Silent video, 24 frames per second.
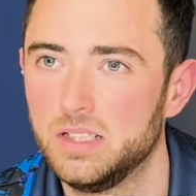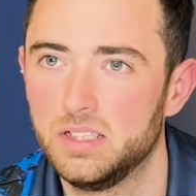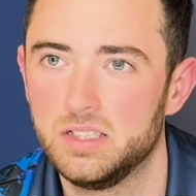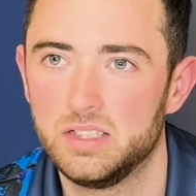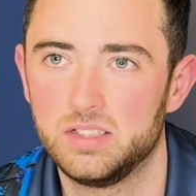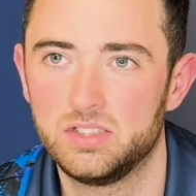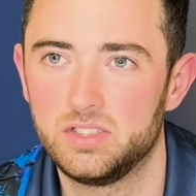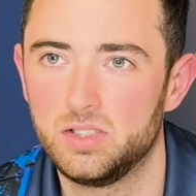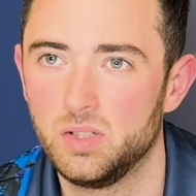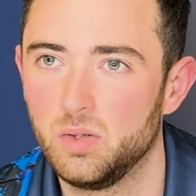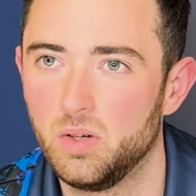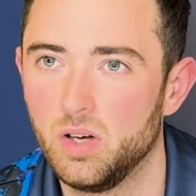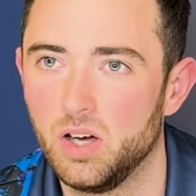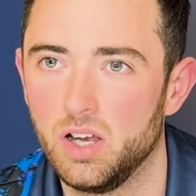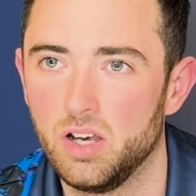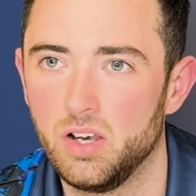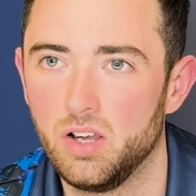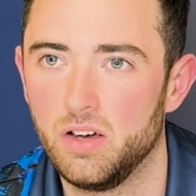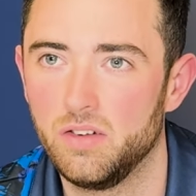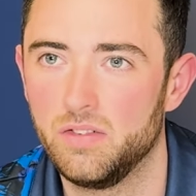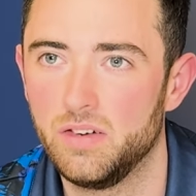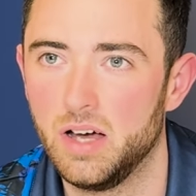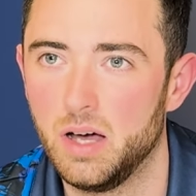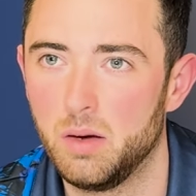Still got a
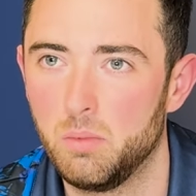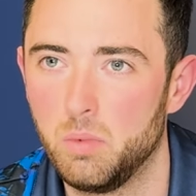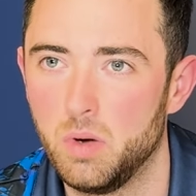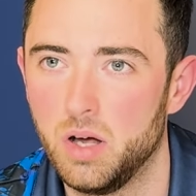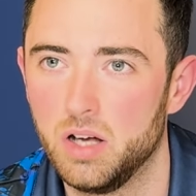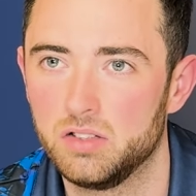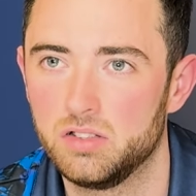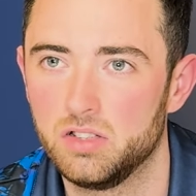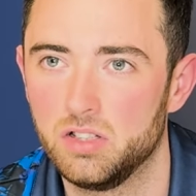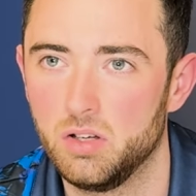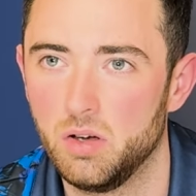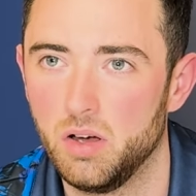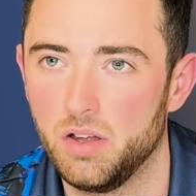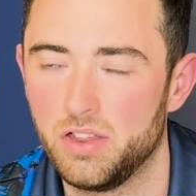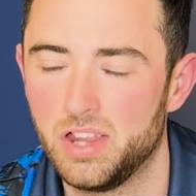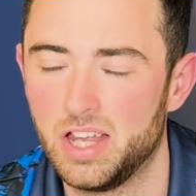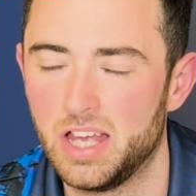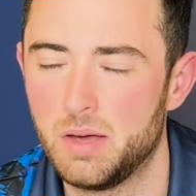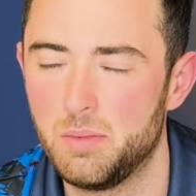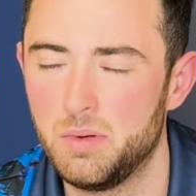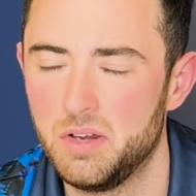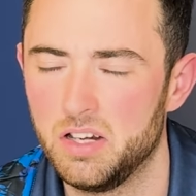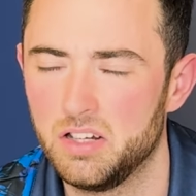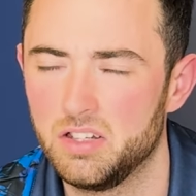lot of hard work to do. I
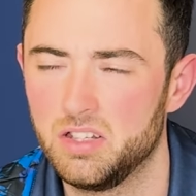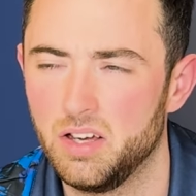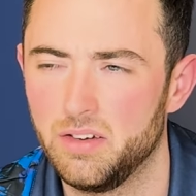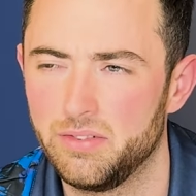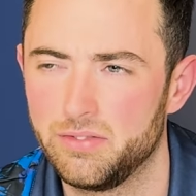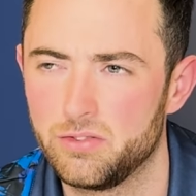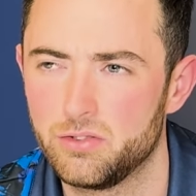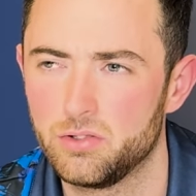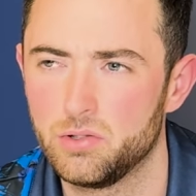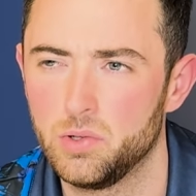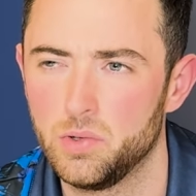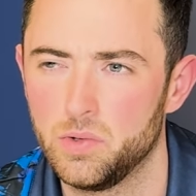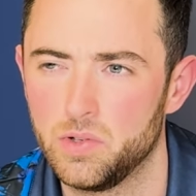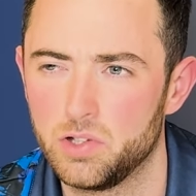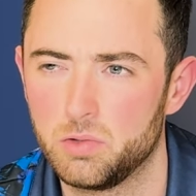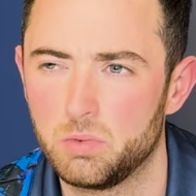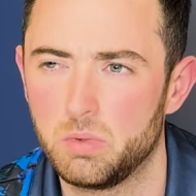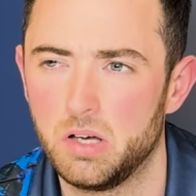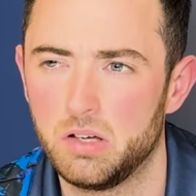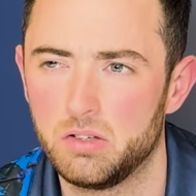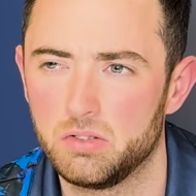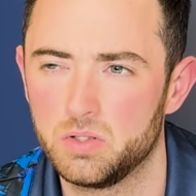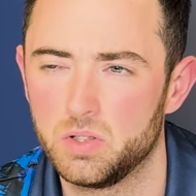think I'm in a tough draw as well.